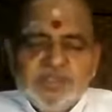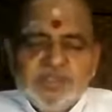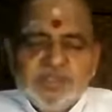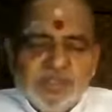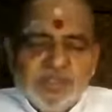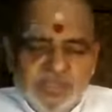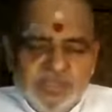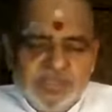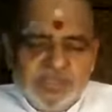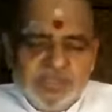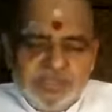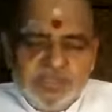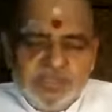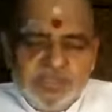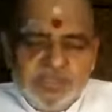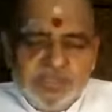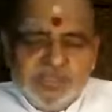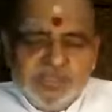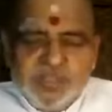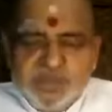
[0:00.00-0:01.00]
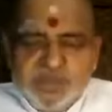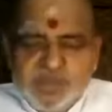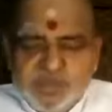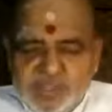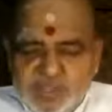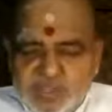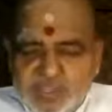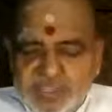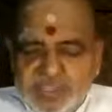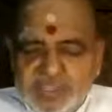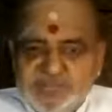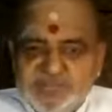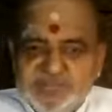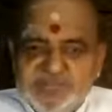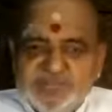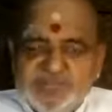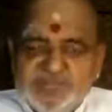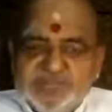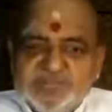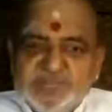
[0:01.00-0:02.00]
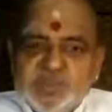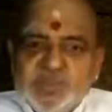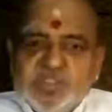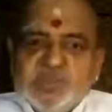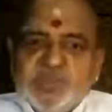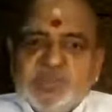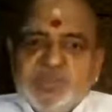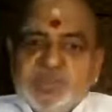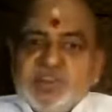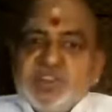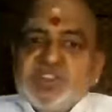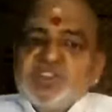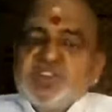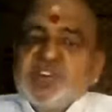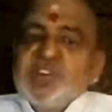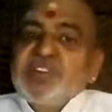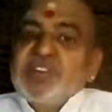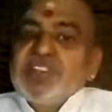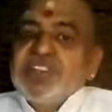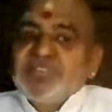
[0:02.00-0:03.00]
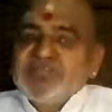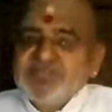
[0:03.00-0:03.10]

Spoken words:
on that, whatever you are reading, whatever you are chanting.